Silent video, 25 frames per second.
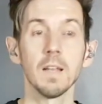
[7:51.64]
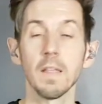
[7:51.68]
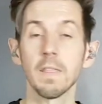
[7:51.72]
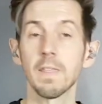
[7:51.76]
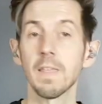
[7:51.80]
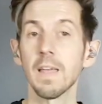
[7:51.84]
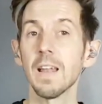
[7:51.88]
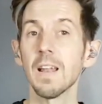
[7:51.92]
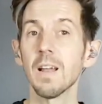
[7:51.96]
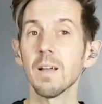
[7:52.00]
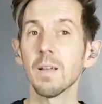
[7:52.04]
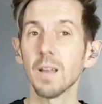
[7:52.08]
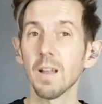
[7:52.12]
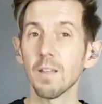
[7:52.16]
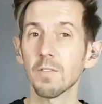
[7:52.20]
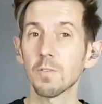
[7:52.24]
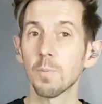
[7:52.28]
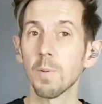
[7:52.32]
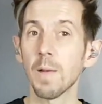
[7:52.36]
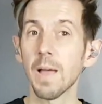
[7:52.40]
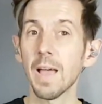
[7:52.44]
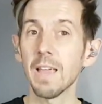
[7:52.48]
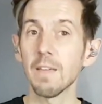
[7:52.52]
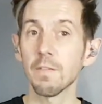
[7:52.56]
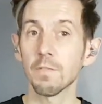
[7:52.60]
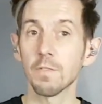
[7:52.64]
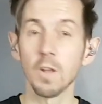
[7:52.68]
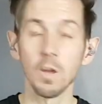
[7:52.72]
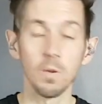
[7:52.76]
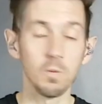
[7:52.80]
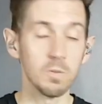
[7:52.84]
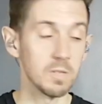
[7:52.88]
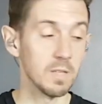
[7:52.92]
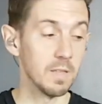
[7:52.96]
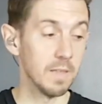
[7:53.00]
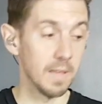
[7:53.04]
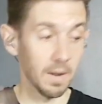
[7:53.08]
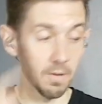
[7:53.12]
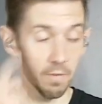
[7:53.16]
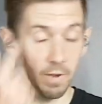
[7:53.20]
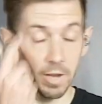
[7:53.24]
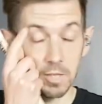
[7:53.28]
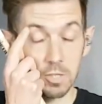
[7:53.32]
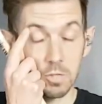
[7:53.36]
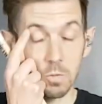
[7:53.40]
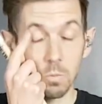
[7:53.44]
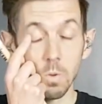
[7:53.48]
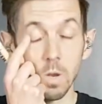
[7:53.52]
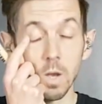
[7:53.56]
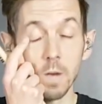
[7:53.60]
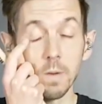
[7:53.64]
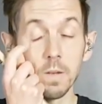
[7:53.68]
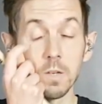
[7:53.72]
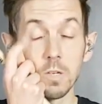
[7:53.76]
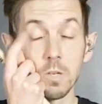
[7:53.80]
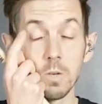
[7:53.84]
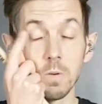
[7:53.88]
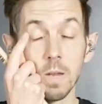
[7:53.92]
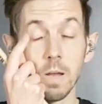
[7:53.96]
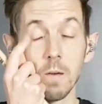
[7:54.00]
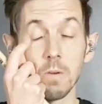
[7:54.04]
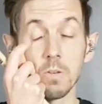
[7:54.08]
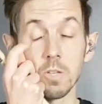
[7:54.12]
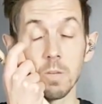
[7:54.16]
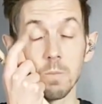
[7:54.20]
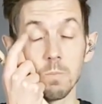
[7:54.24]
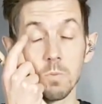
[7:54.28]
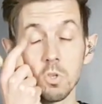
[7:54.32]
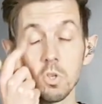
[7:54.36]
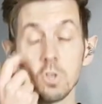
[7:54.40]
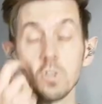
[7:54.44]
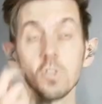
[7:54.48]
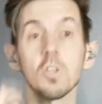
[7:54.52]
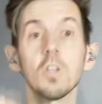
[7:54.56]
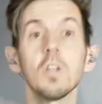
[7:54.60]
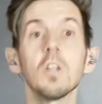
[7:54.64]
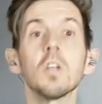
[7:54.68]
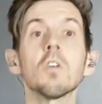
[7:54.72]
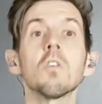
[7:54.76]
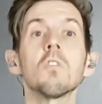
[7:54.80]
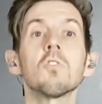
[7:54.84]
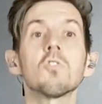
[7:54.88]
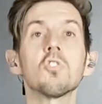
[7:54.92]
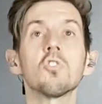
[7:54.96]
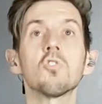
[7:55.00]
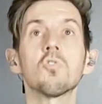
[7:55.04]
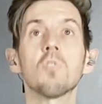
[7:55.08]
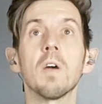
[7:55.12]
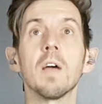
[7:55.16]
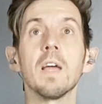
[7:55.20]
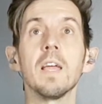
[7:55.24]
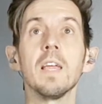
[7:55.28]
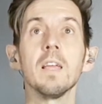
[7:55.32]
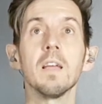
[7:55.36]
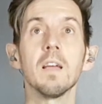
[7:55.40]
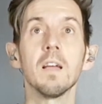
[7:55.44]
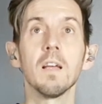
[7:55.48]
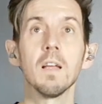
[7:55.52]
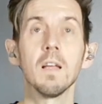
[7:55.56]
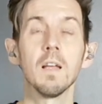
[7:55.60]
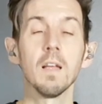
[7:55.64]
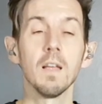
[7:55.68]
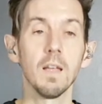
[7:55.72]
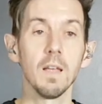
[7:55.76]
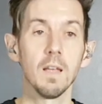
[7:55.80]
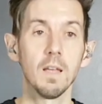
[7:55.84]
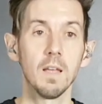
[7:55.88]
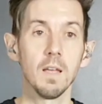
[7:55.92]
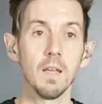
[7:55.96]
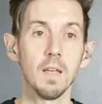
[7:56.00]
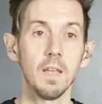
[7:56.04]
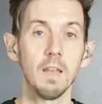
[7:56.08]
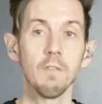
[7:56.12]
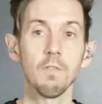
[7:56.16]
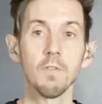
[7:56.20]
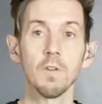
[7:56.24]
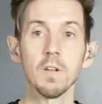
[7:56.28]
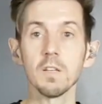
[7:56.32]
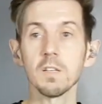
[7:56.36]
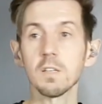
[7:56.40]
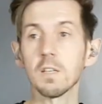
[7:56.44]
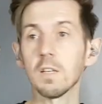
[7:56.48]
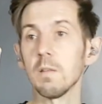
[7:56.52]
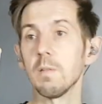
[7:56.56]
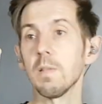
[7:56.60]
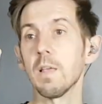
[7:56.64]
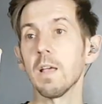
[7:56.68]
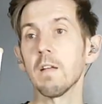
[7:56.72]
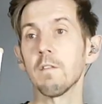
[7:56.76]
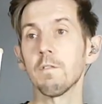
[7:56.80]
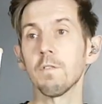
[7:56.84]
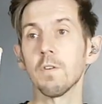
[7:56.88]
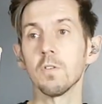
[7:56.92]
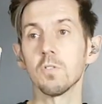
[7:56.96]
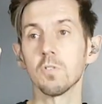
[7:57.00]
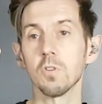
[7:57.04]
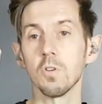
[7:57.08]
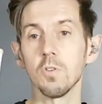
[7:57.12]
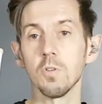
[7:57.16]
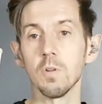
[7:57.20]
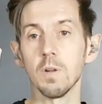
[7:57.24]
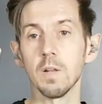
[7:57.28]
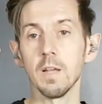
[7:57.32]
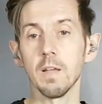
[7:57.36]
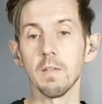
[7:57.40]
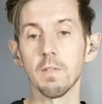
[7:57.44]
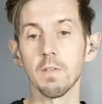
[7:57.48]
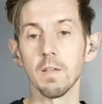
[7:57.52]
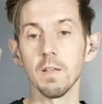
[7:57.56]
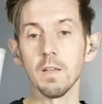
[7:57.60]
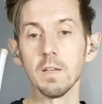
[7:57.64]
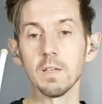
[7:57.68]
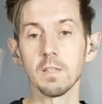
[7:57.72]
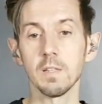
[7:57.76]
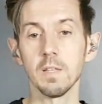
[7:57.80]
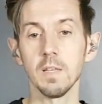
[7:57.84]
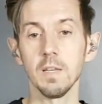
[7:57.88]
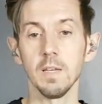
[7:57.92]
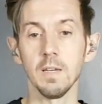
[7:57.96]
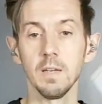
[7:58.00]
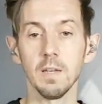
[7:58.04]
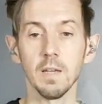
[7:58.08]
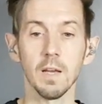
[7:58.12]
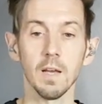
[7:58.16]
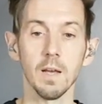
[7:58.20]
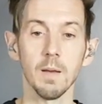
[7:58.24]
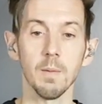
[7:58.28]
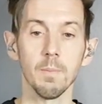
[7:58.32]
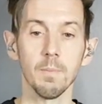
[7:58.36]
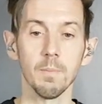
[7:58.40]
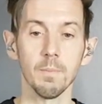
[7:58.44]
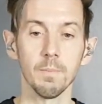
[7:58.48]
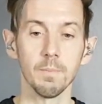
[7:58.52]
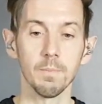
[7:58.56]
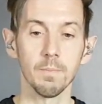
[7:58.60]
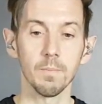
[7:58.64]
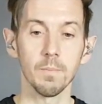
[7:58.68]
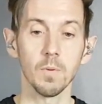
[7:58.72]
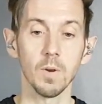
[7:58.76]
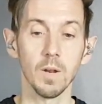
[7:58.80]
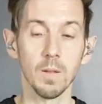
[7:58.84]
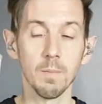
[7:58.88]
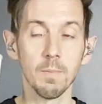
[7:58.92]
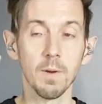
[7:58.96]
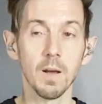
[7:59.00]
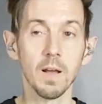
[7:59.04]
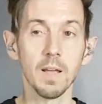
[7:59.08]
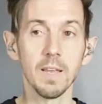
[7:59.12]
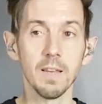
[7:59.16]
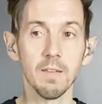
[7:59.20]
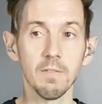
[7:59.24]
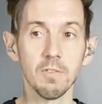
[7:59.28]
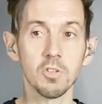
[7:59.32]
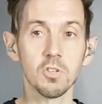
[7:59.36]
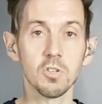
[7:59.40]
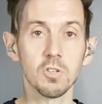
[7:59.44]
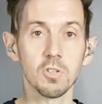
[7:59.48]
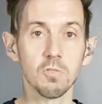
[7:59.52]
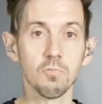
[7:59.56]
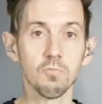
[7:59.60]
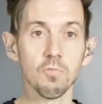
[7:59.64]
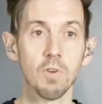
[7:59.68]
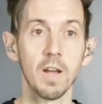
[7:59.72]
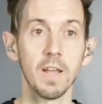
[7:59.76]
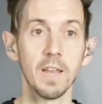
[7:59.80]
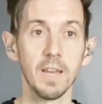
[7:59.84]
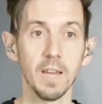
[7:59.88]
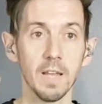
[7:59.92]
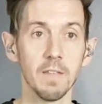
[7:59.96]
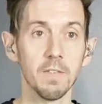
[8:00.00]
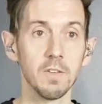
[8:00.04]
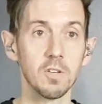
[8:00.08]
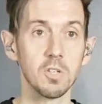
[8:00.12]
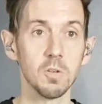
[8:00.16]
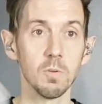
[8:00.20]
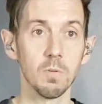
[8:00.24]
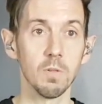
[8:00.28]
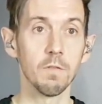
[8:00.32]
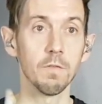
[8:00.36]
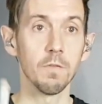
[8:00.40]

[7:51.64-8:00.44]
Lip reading: then I'm going to have to put eighth notes in there, right? So what I'm going to do now is I'm just going to concentrate. If you're listening with the headphones on, you'll hear that it's the, well, in my ear, it's just the right ear that's doing the